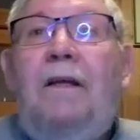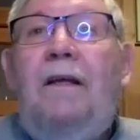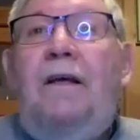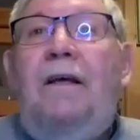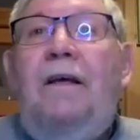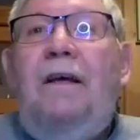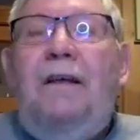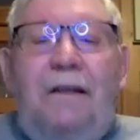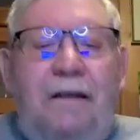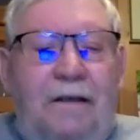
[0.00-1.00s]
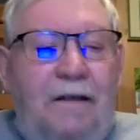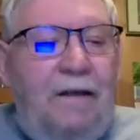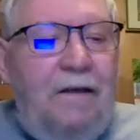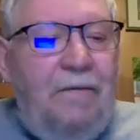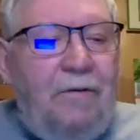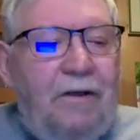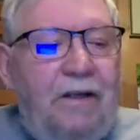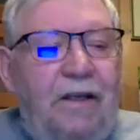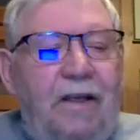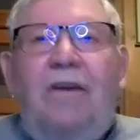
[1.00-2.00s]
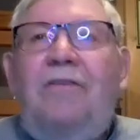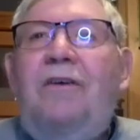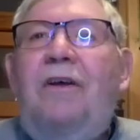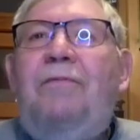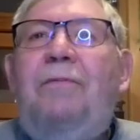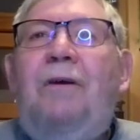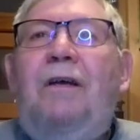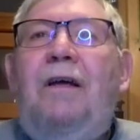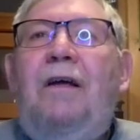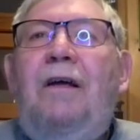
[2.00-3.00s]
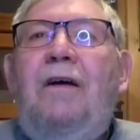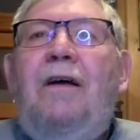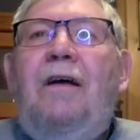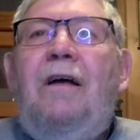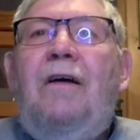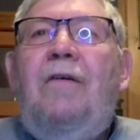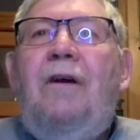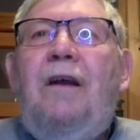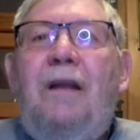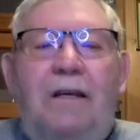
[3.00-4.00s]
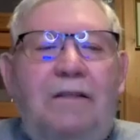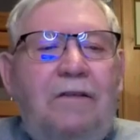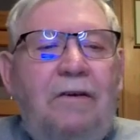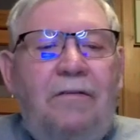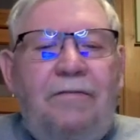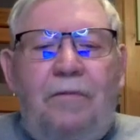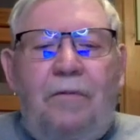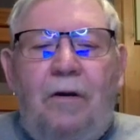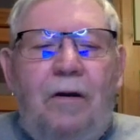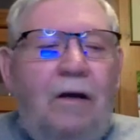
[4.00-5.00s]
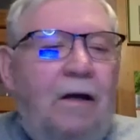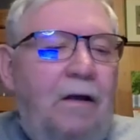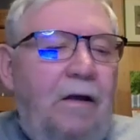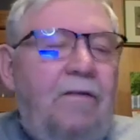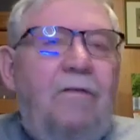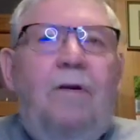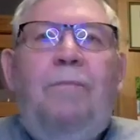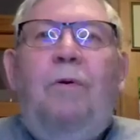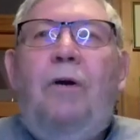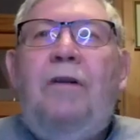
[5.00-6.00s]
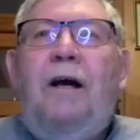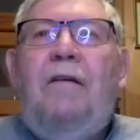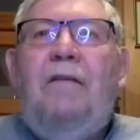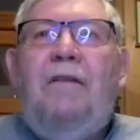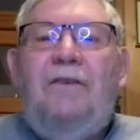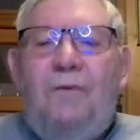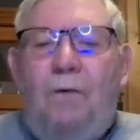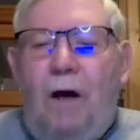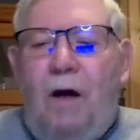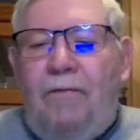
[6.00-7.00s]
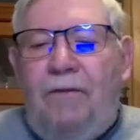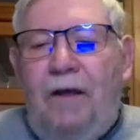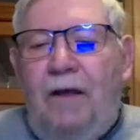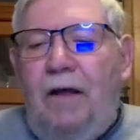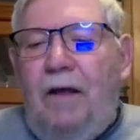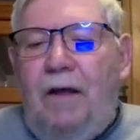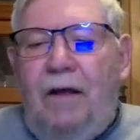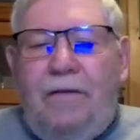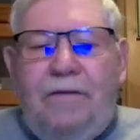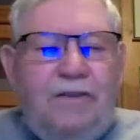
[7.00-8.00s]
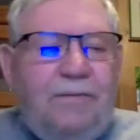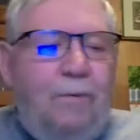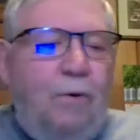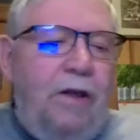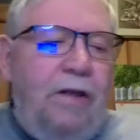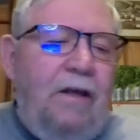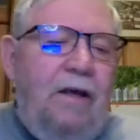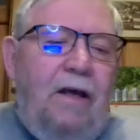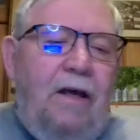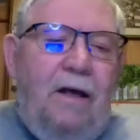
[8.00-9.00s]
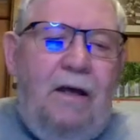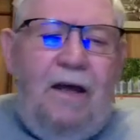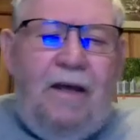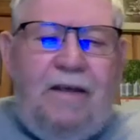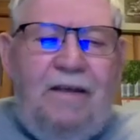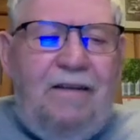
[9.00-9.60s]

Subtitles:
we're going to get ourselves organized here for the report out on the 12th. At this point, I,